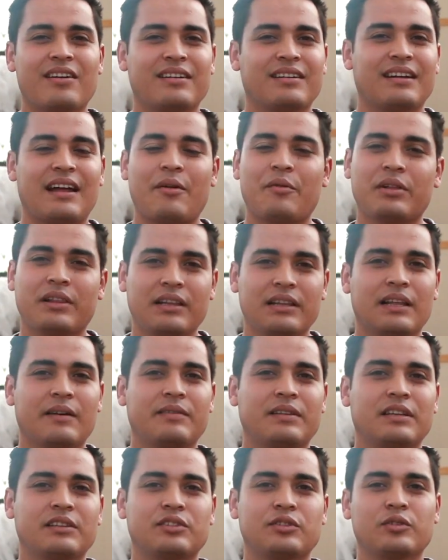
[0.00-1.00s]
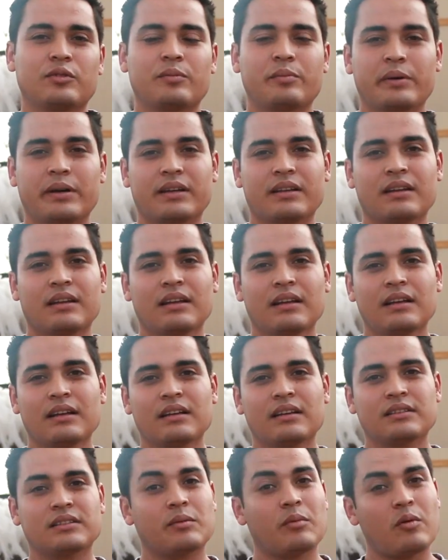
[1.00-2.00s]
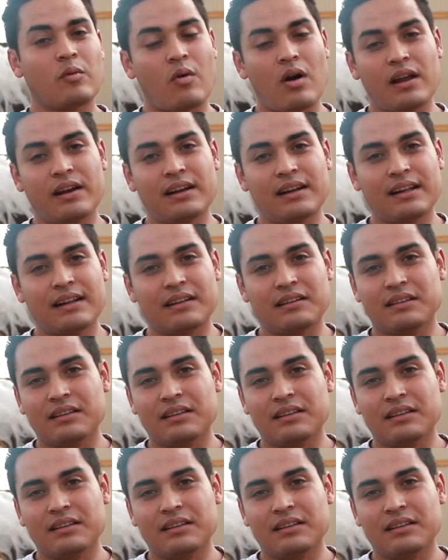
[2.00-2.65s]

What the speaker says: and I really loved it too, but someone wanted it.